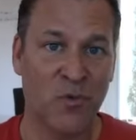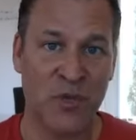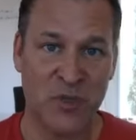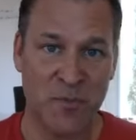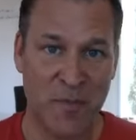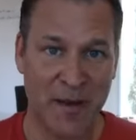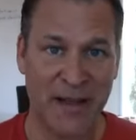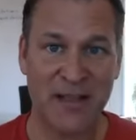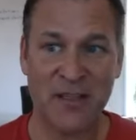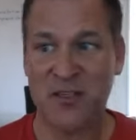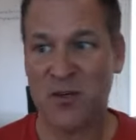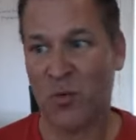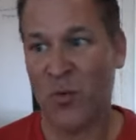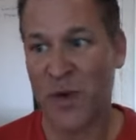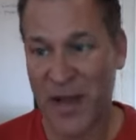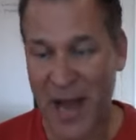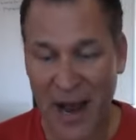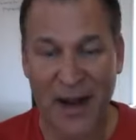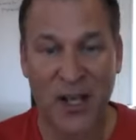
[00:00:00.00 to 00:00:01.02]
which means
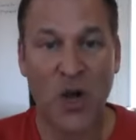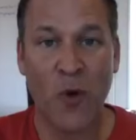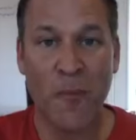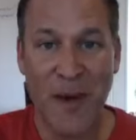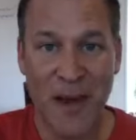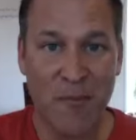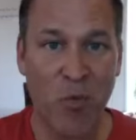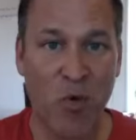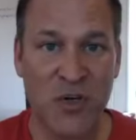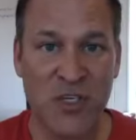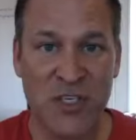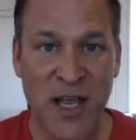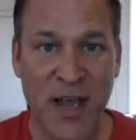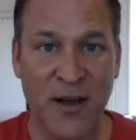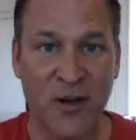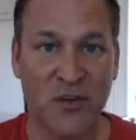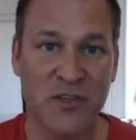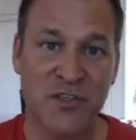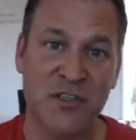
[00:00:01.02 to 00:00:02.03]
we gotta go make more
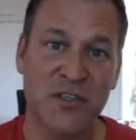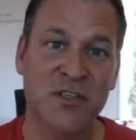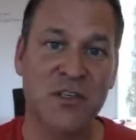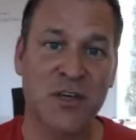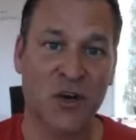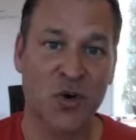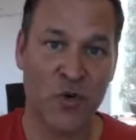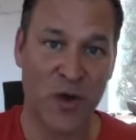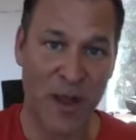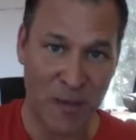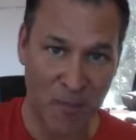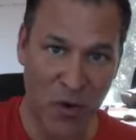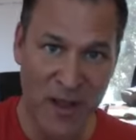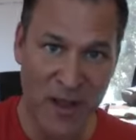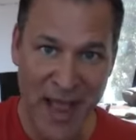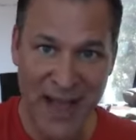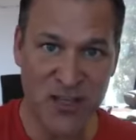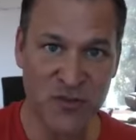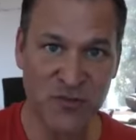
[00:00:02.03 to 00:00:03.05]
sales to create
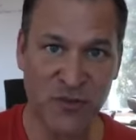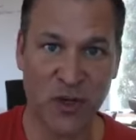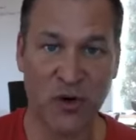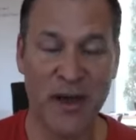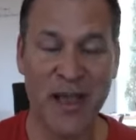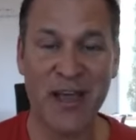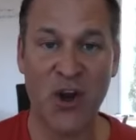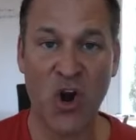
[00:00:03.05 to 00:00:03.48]
more cash flow.